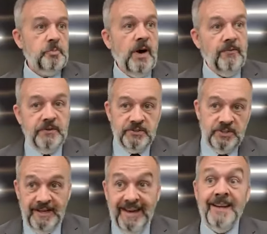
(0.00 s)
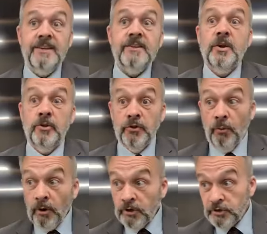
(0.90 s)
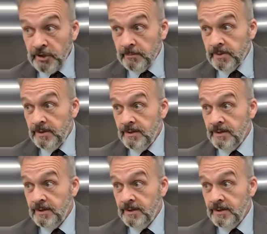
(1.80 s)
prophets and end the worship,